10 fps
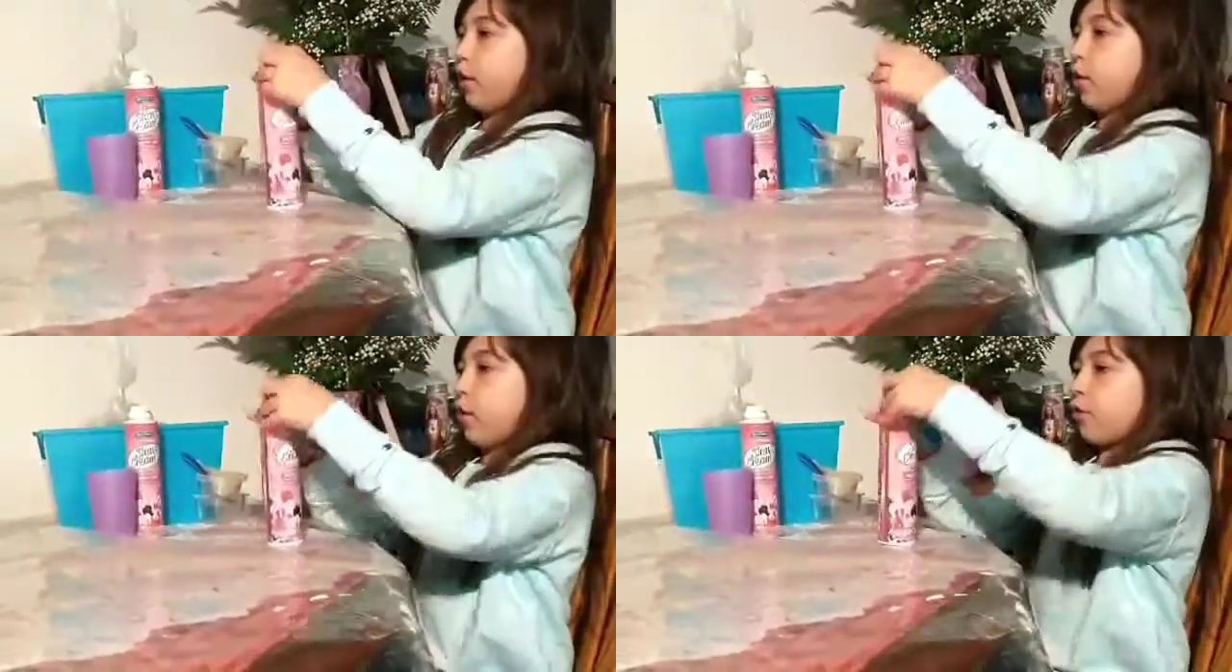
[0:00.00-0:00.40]

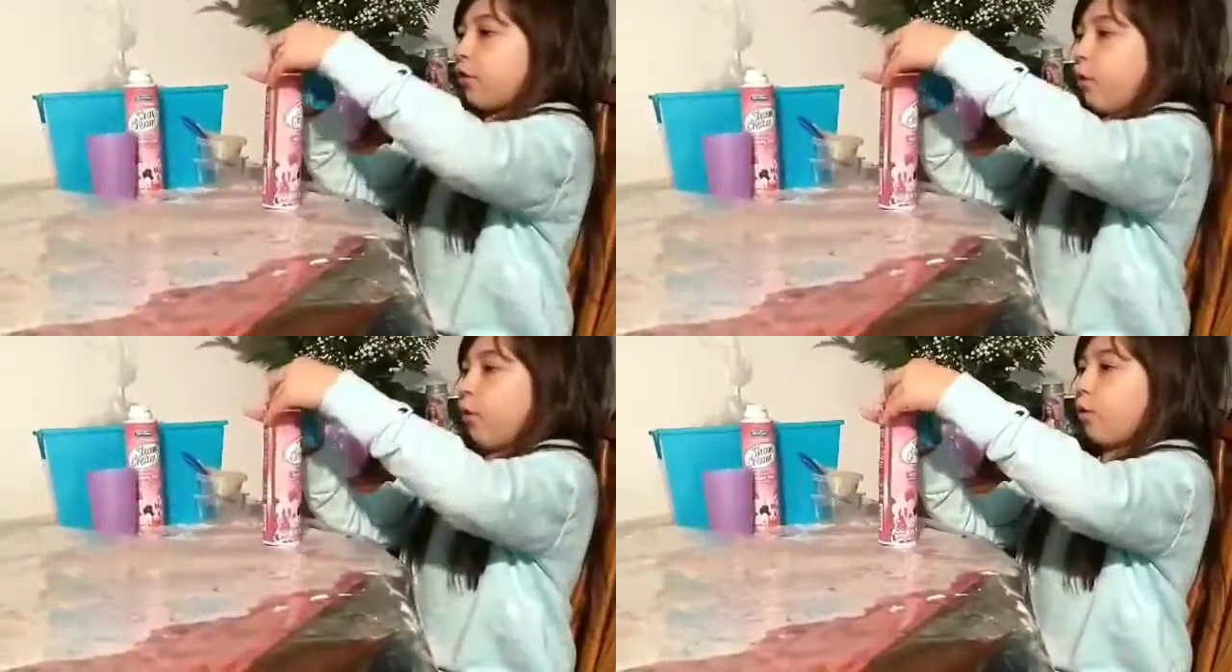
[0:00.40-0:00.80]
the
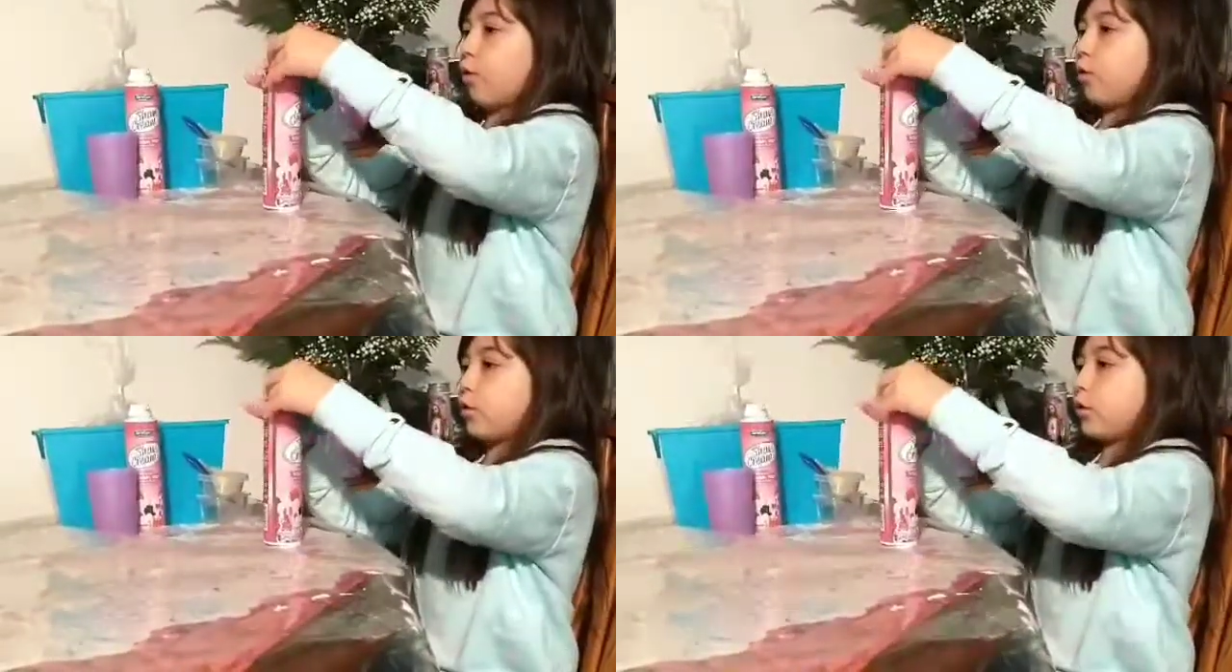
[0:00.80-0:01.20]
whole
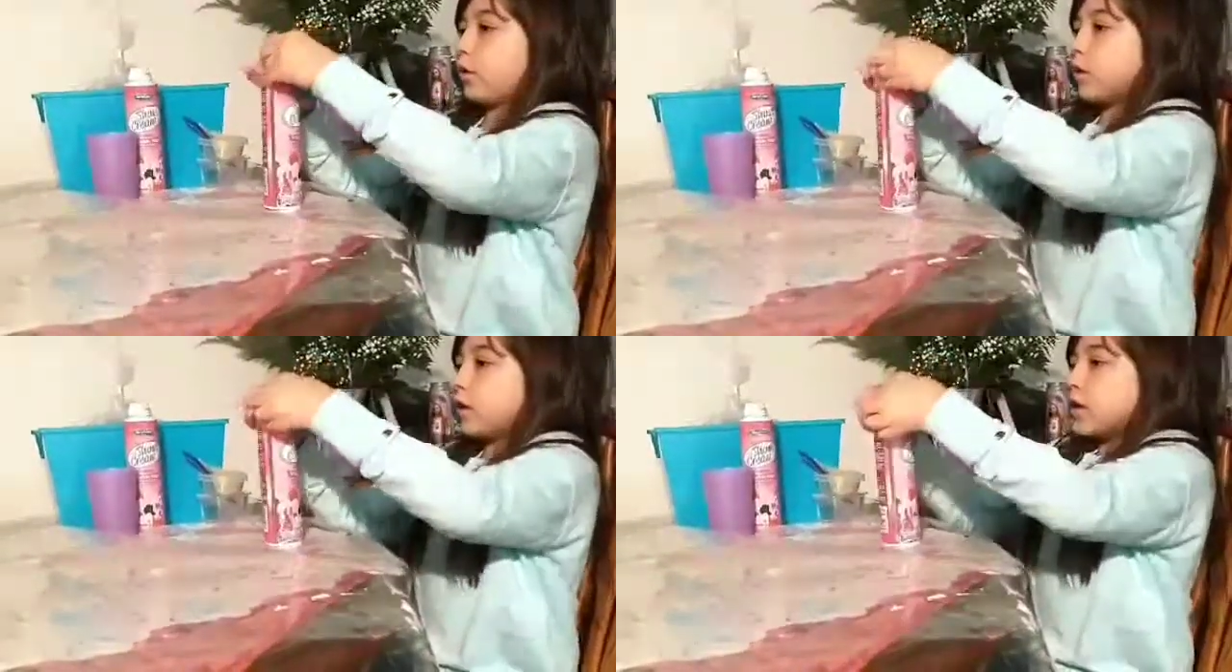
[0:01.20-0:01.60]

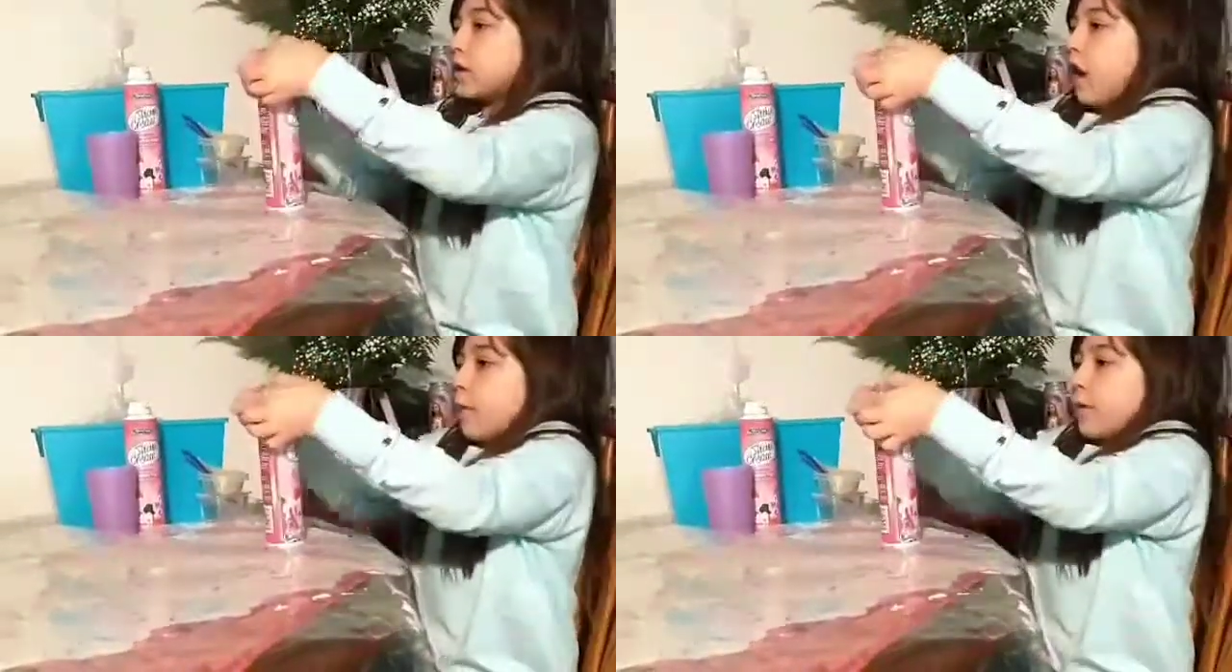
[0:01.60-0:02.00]
top
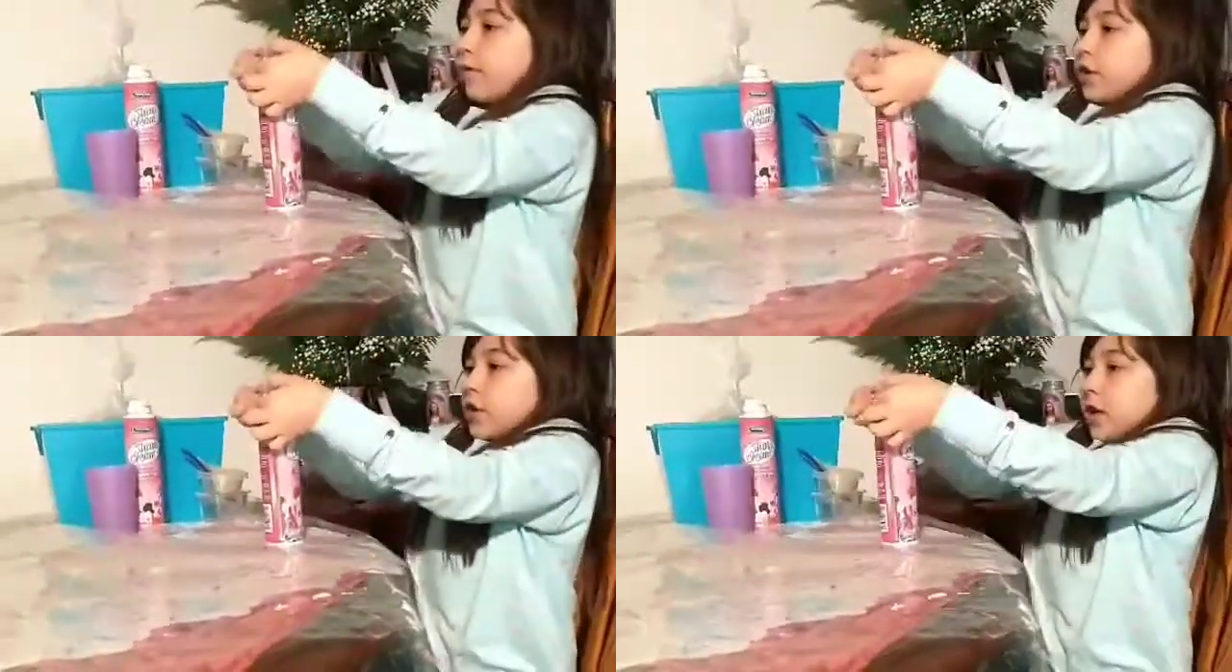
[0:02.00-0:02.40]
of the
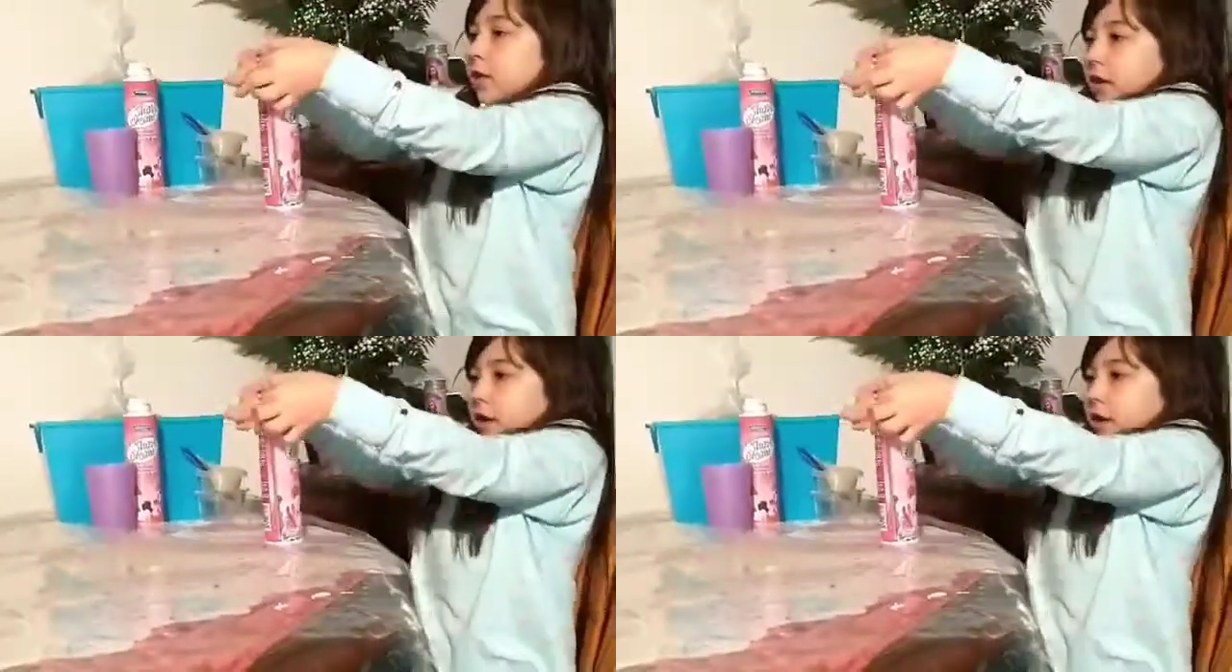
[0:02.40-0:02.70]
shaving cream.